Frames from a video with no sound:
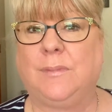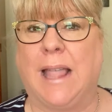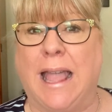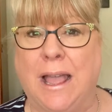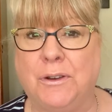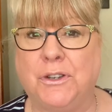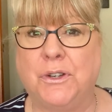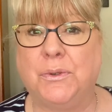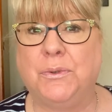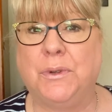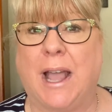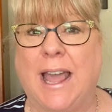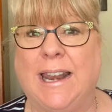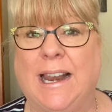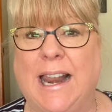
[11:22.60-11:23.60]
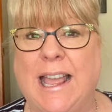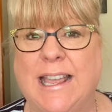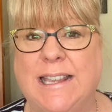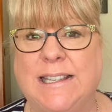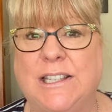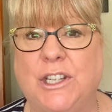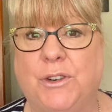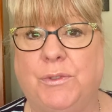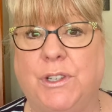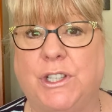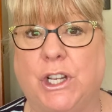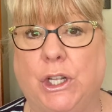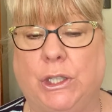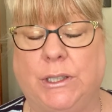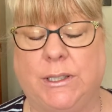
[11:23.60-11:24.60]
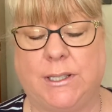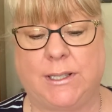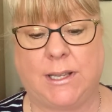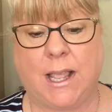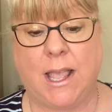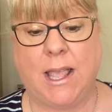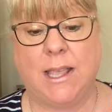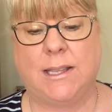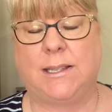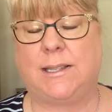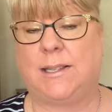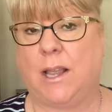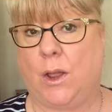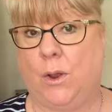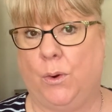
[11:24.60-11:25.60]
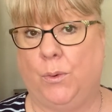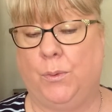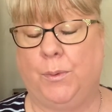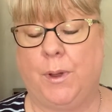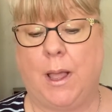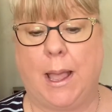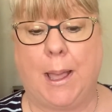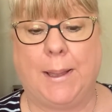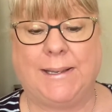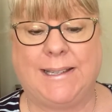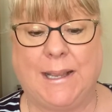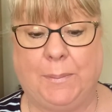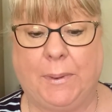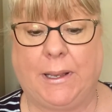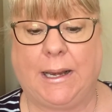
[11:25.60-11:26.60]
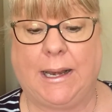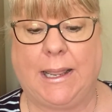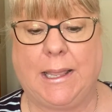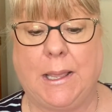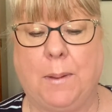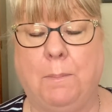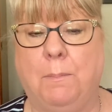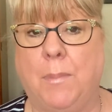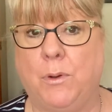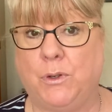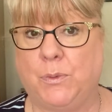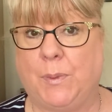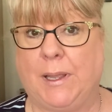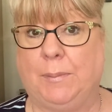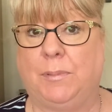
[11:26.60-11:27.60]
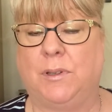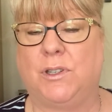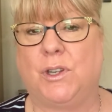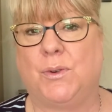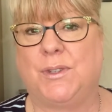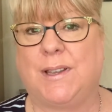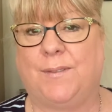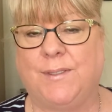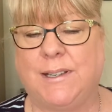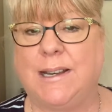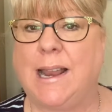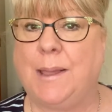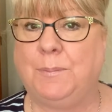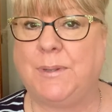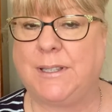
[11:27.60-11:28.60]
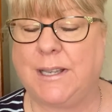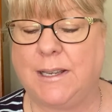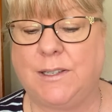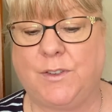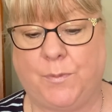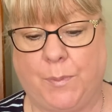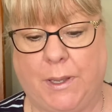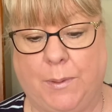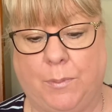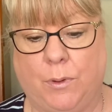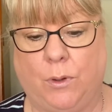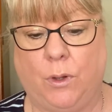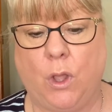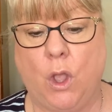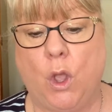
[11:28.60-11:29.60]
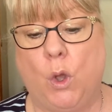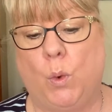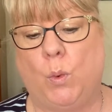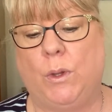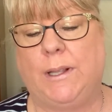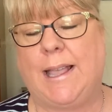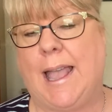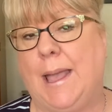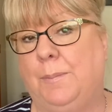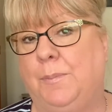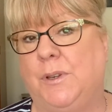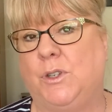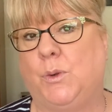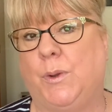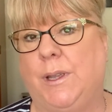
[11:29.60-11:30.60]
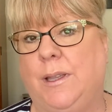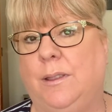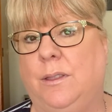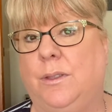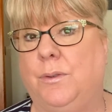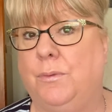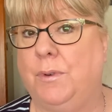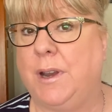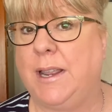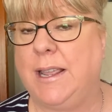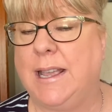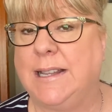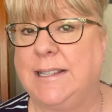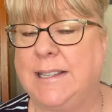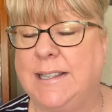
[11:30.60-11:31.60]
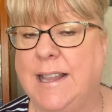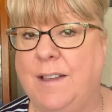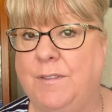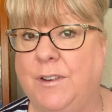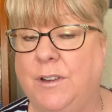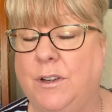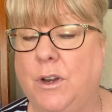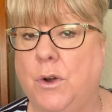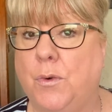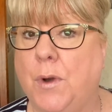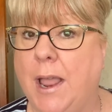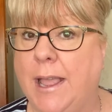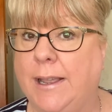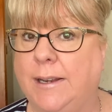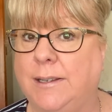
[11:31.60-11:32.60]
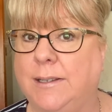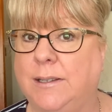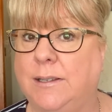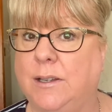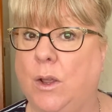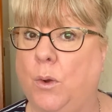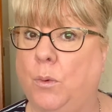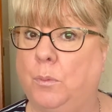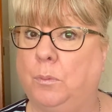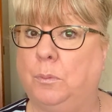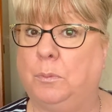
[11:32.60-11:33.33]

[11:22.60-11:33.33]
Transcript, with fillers: how to analyse your results. So, uh, typically, most people, so 79% of people, will get between 3 and 7 correct. So,